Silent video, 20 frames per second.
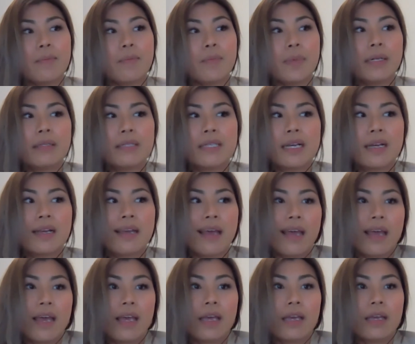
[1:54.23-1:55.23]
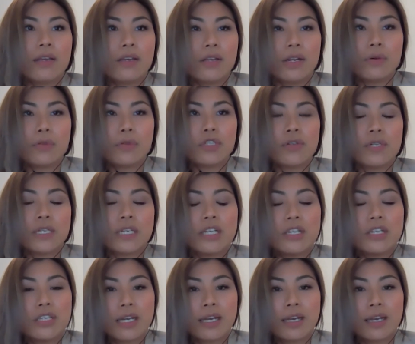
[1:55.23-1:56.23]
building a
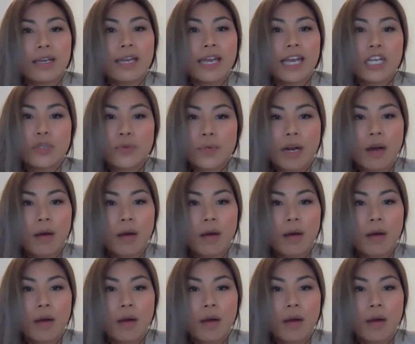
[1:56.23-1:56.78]
strategic engagement